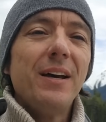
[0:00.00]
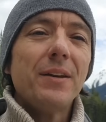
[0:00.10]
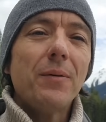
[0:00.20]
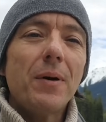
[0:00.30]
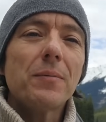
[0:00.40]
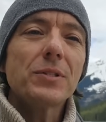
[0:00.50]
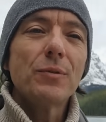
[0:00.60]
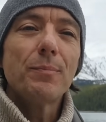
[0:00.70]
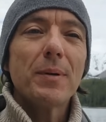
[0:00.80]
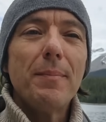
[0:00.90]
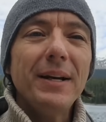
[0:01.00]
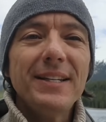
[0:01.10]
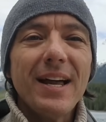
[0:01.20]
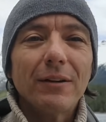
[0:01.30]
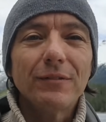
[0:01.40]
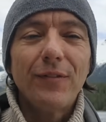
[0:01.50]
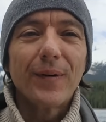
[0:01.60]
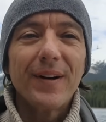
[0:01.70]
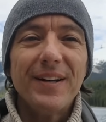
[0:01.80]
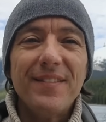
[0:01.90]
no one wants to put money down
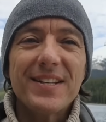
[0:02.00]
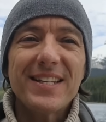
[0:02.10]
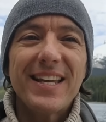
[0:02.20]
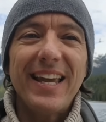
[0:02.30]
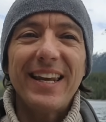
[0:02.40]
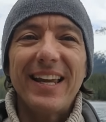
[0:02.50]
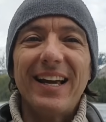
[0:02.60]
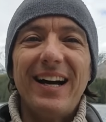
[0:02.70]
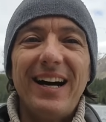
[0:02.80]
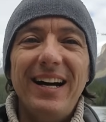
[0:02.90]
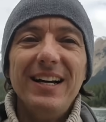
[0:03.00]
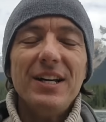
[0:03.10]
for investigating uh,